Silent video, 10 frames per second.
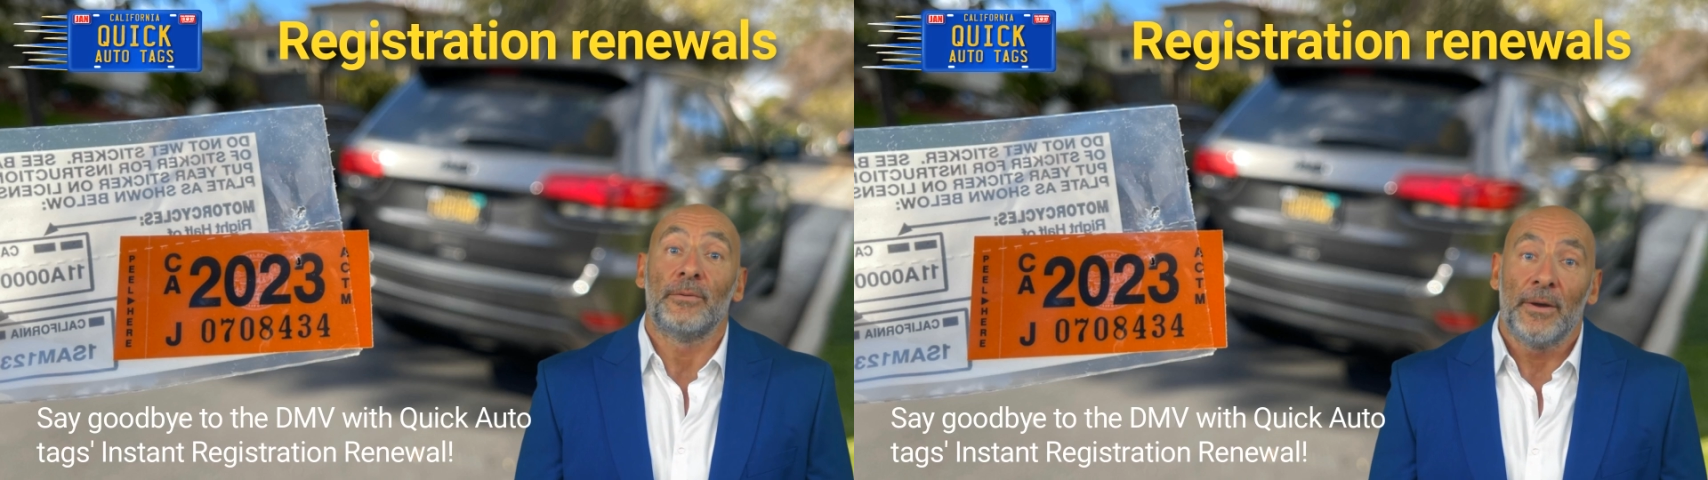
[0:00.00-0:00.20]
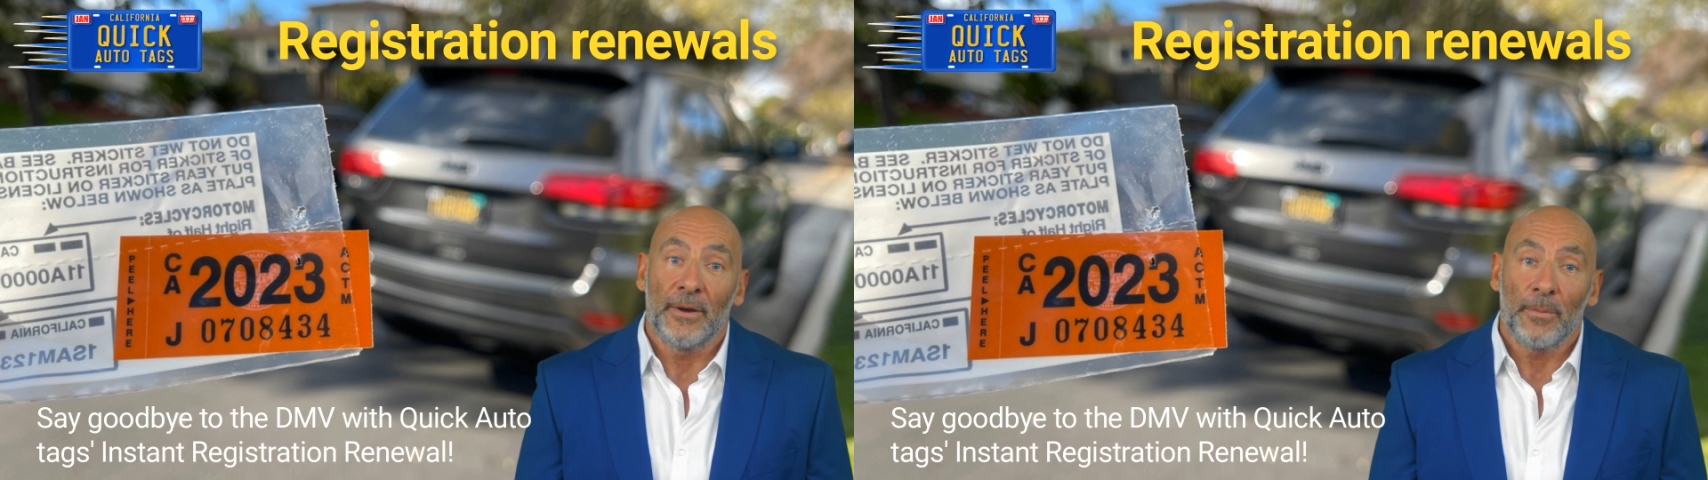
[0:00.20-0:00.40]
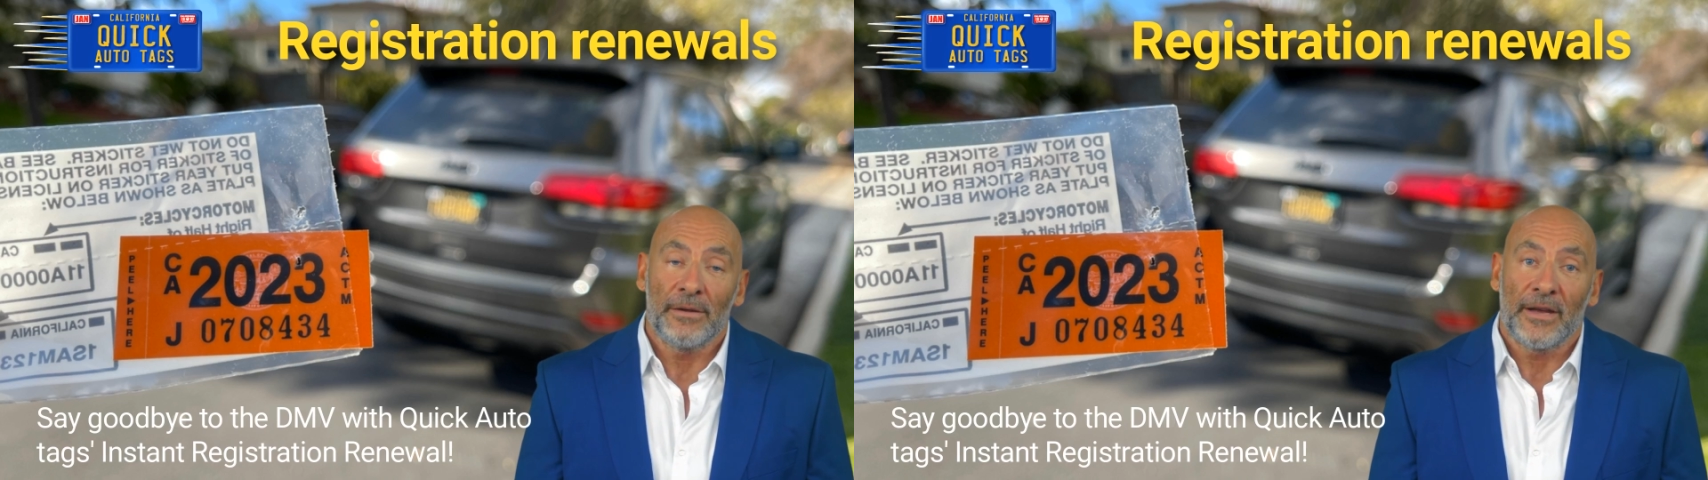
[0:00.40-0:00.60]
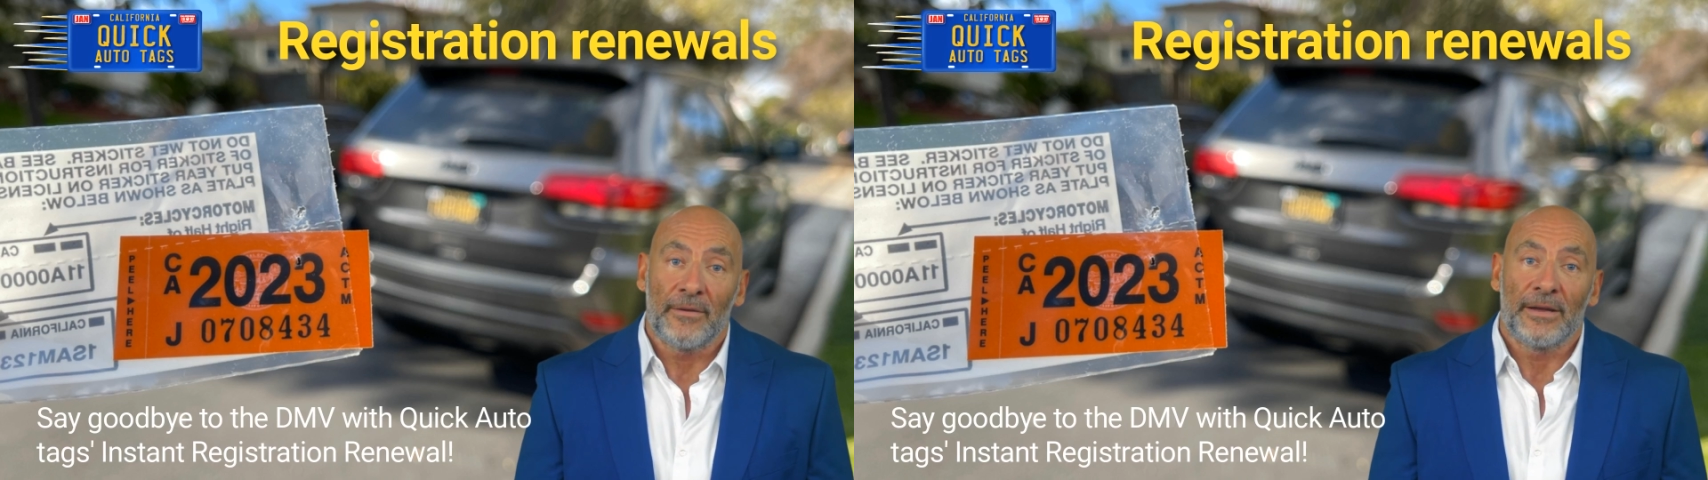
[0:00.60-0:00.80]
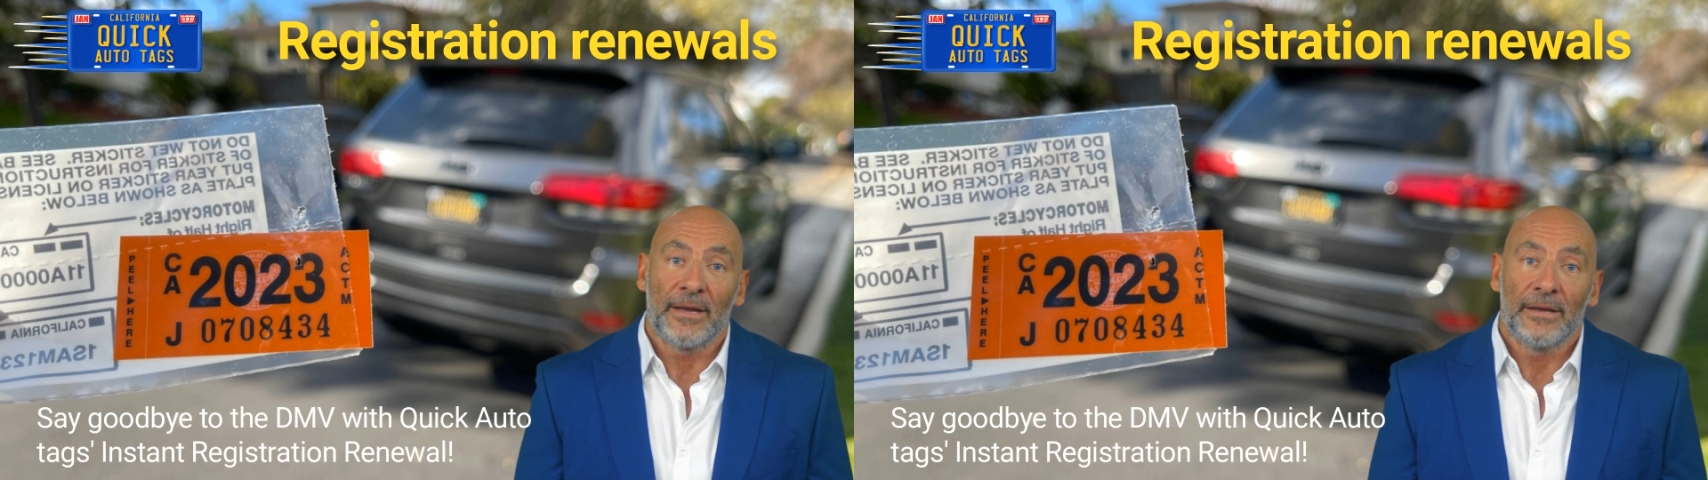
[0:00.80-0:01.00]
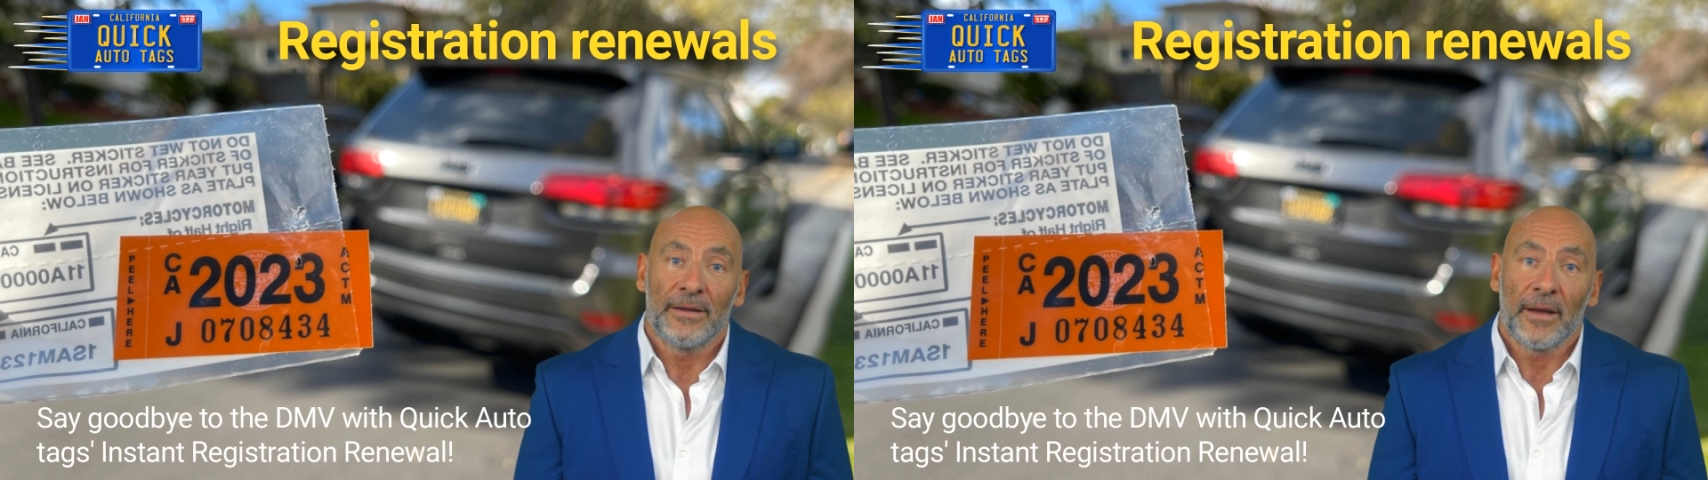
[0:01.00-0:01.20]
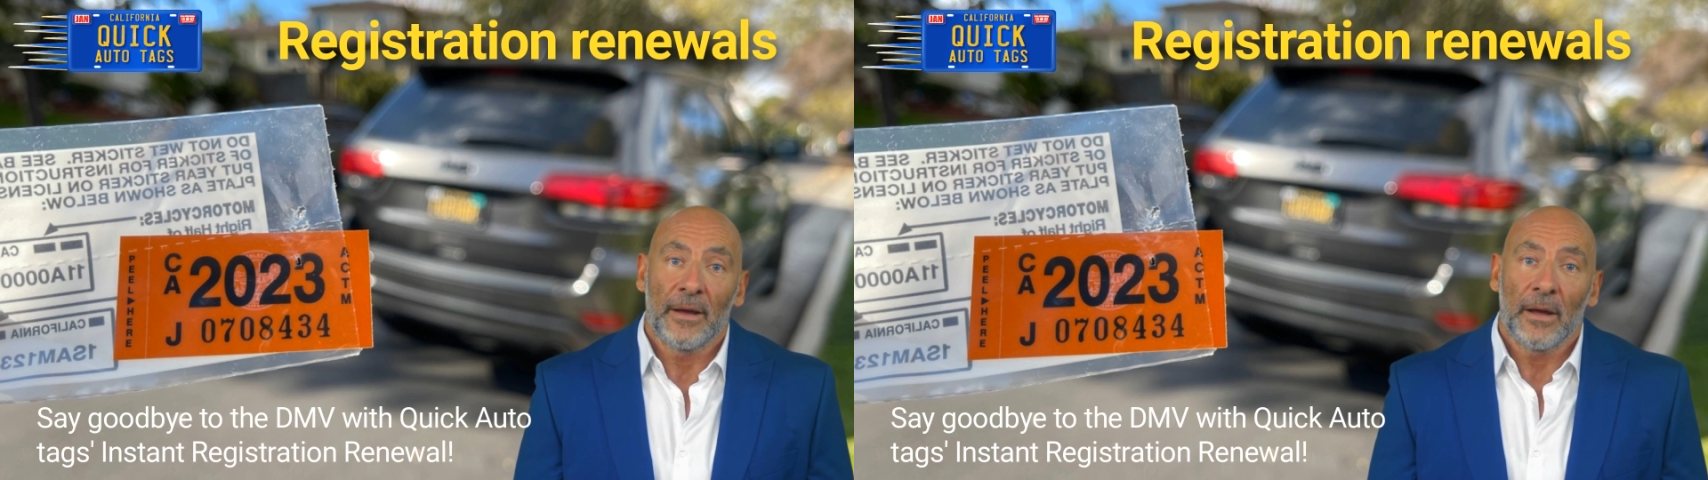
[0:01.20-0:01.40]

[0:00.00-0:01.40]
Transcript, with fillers: renewal services,